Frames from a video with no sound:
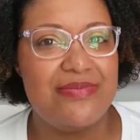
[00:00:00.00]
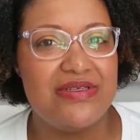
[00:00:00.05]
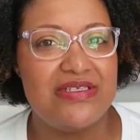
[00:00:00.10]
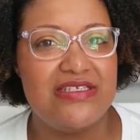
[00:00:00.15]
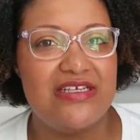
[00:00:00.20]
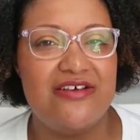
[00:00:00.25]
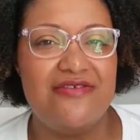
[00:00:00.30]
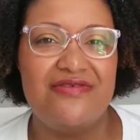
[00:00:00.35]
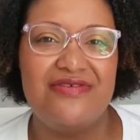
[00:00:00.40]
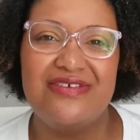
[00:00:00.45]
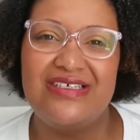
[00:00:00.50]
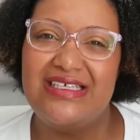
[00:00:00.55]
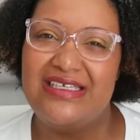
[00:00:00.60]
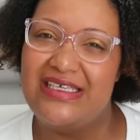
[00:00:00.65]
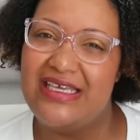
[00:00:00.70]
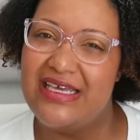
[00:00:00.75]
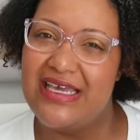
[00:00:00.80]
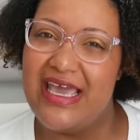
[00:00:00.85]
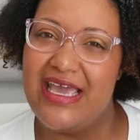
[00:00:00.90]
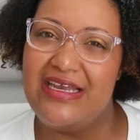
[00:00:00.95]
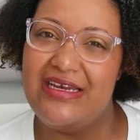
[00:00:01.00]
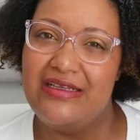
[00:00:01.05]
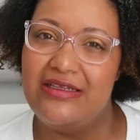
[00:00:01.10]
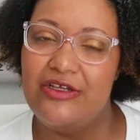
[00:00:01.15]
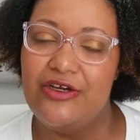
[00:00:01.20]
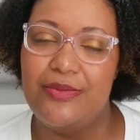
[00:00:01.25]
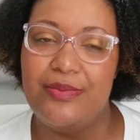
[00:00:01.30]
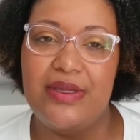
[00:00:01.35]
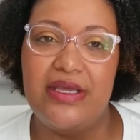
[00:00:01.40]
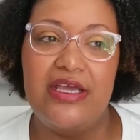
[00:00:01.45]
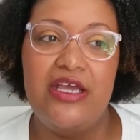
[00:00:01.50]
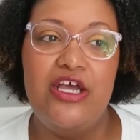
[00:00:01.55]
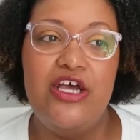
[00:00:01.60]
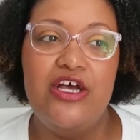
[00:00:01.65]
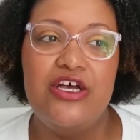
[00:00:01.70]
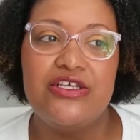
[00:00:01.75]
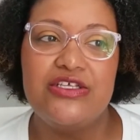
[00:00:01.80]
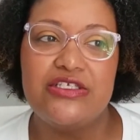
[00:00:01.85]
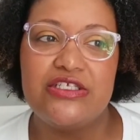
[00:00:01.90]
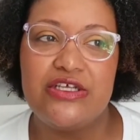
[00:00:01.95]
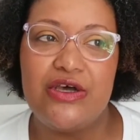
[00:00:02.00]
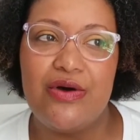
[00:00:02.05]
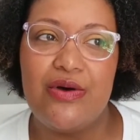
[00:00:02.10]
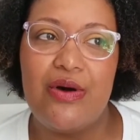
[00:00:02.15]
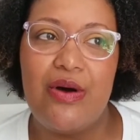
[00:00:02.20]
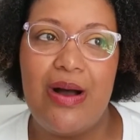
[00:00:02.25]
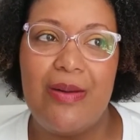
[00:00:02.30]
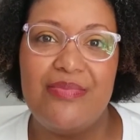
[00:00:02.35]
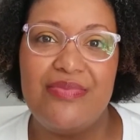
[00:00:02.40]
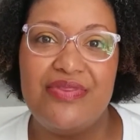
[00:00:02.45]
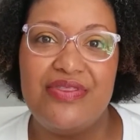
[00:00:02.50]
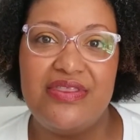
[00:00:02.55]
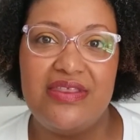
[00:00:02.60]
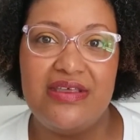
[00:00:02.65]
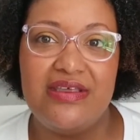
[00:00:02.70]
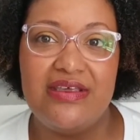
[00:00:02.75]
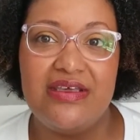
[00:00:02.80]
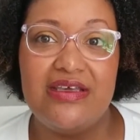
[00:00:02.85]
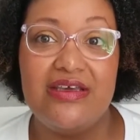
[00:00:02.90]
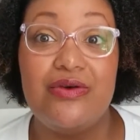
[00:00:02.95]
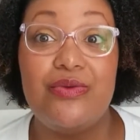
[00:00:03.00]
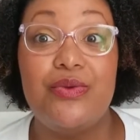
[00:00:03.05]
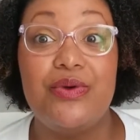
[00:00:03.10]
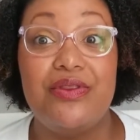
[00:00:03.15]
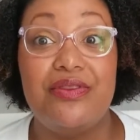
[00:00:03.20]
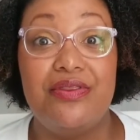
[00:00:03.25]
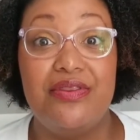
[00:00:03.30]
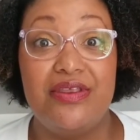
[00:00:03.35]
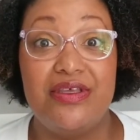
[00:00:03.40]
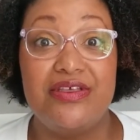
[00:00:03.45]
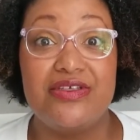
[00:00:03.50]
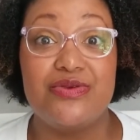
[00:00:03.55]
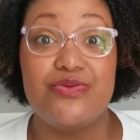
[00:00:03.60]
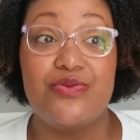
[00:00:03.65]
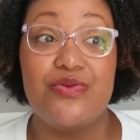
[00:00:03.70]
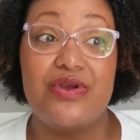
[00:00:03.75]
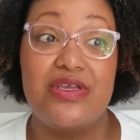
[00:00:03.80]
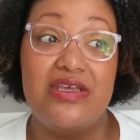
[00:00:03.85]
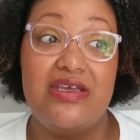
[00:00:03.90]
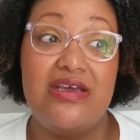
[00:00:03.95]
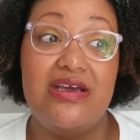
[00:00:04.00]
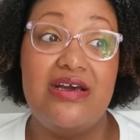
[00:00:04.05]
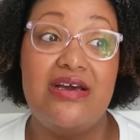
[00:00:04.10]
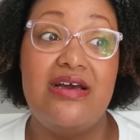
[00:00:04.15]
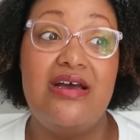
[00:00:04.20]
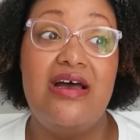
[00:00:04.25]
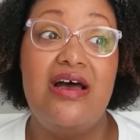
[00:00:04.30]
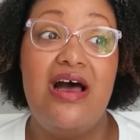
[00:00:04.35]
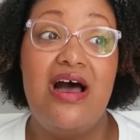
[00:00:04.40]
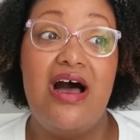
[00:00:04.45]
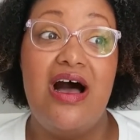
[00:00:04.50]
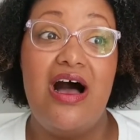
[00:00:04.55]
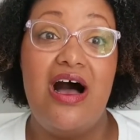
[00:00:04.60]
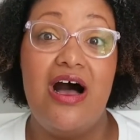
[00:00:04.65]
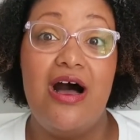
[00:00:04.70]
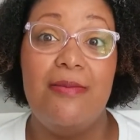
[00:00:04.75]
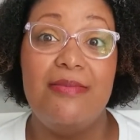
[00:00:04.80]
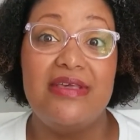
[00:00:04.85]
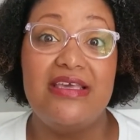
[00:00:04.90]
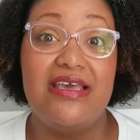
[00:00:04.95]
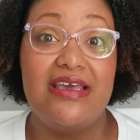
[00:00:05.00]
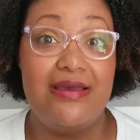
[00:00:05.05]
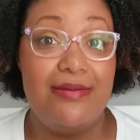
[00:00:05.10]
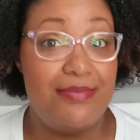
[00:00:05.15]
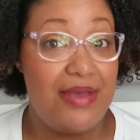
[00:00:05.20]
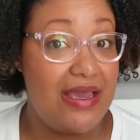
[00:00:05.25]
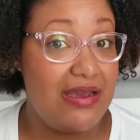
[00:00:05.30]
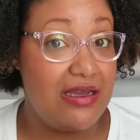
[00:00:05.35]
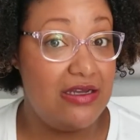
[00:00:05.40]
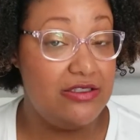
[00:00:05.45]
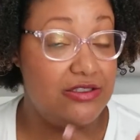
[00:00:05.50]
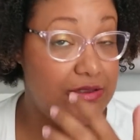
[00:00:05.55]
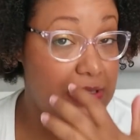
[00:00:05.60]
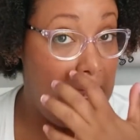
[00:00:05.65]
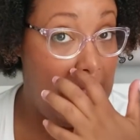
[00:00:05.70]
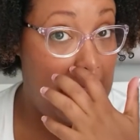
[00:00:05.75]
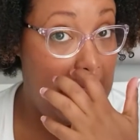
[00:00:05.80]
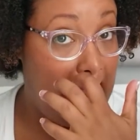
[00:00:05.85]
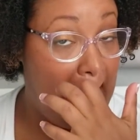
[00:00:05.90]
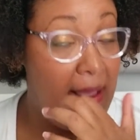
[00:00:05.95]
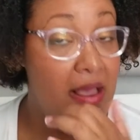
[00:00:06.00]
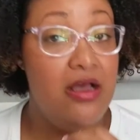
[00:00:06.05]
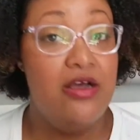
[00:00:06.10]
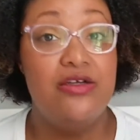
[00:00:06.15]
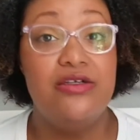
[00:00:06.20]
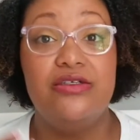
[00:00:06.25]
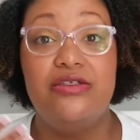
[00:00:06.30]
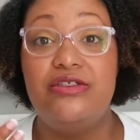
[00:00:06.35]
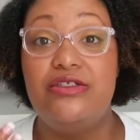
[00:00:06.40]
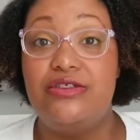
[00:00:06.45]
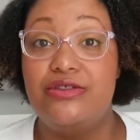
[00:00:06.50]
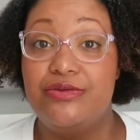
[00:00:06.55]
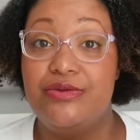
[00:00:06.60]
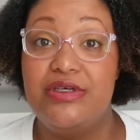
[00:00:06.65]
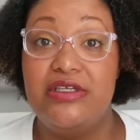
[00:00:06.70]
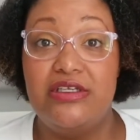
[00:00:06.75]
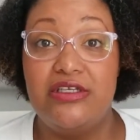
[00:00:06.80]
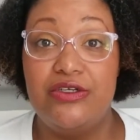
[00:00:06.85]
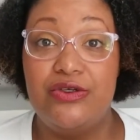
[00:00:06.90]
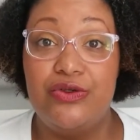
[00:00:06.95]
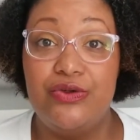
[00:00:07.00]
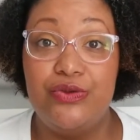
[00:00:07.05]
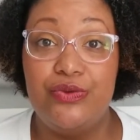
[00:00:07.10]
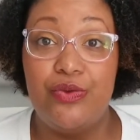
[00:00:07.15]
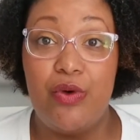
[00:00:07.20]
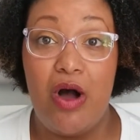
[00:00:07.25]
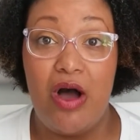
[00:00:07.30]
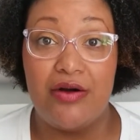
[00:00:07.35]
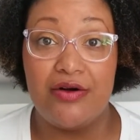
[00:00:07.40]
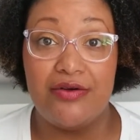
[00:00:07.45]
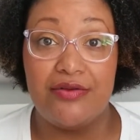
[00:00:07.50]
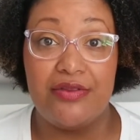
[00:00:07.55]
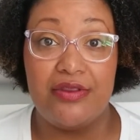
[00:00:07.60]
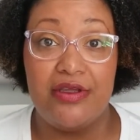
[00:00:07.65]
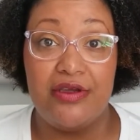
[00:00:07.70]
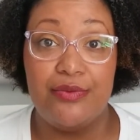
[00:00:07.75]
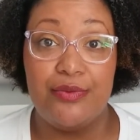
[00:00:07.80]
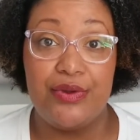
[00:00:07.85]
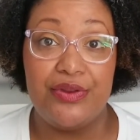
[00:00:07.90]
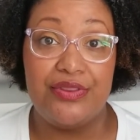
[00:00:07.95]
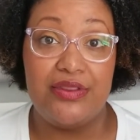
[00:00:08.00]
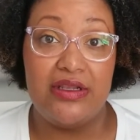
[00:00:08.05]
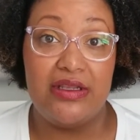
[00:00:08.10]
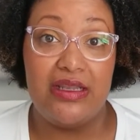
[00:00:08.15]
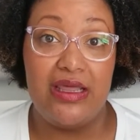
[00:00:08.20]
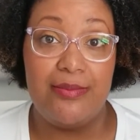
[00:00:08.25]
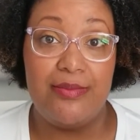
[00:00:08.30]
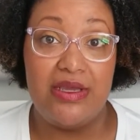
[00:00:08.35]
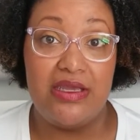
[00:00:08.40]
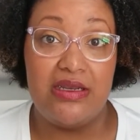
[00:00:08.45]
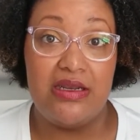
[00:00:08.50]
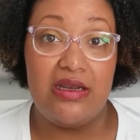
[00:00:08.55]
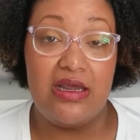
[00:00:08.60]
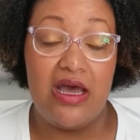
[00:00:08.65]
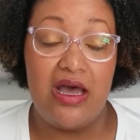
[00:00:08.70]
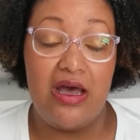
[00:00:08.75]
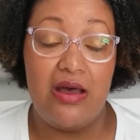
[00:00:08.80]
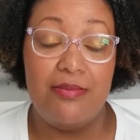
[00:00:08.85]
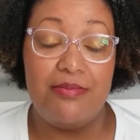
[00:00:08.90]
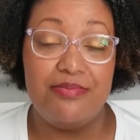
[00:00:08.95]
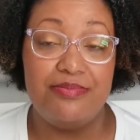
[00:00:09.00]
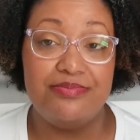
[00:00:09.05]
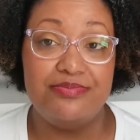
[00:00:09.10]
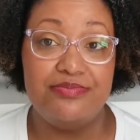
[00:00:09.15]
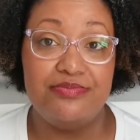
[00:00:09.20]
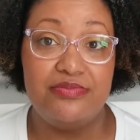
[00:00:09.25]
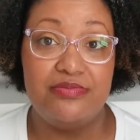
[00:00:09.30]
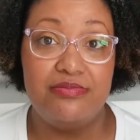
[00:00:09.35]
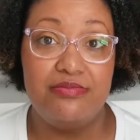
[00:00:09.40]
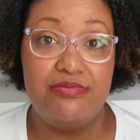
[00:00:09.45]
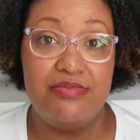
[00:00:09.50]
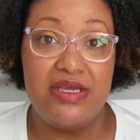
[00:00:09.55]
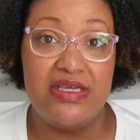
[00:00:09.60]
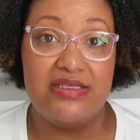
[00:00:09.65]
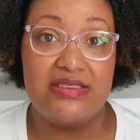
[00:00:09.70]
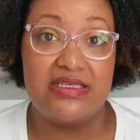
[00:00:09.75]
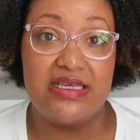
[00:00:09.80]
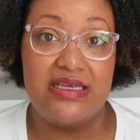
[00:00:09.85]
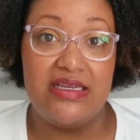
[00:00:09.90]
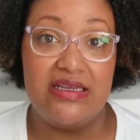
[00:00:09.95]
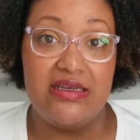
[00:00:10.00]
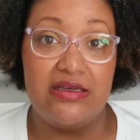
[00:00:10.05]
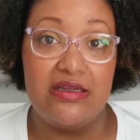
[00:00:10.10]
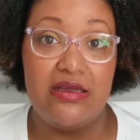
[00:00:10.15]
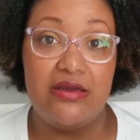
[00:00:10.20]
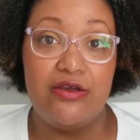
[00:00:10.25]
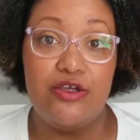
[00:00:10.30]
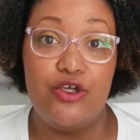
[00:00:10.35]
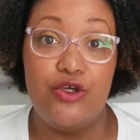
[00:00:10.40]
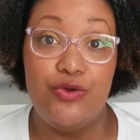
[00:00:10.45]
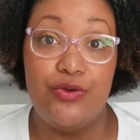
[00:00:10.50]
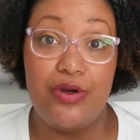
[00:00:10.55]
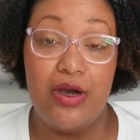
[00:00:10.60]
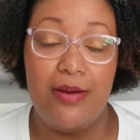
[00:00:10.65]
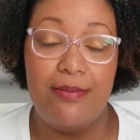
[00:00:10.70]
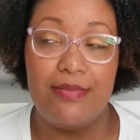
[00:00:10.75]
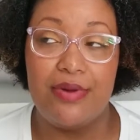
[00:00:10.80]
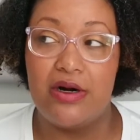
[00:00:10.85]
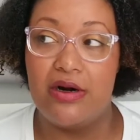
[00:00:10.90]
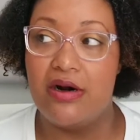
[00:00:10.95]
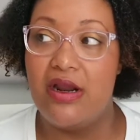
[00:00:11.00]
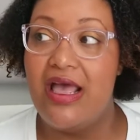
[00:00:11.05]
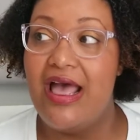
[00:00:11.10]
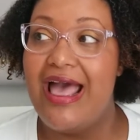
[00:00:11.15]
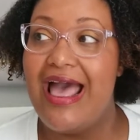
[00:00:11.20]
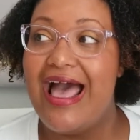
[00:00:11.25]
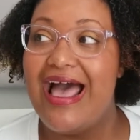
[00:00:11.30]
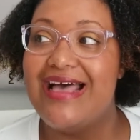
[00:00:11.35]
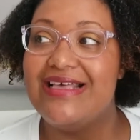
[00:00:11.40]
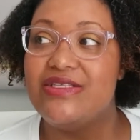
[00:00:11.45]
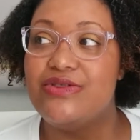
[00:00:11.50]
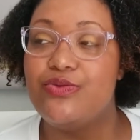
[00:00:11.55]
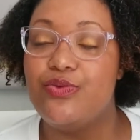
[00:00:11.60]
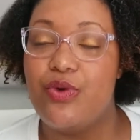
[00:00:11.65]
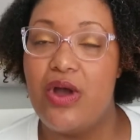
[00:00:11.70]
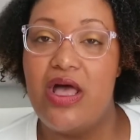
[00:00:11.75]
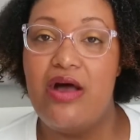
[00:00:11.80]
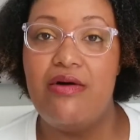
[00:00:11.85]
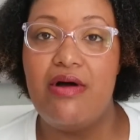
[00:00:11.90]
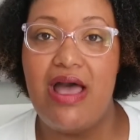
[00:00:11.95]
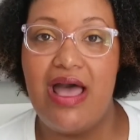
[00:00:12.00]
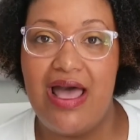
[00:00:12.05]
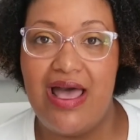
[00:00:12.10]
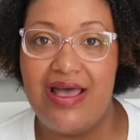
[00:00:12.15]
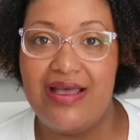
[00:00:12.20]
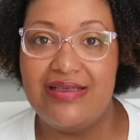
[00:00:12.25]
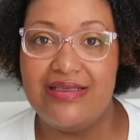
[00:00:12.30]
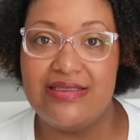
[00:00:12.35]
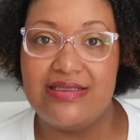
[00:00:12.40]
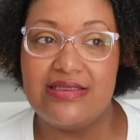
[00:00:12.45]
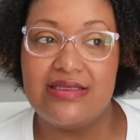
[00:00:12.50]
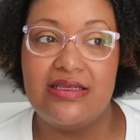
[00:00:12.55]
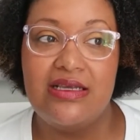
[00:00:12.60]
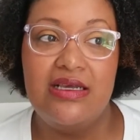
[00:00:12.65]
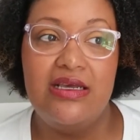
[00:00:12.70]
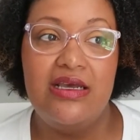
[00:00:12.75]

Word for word: of stuff, you gain a little bit. So I'm thinking with this week, getting back on track, doing the new water thing with the lemon, mint and cucumber, as well as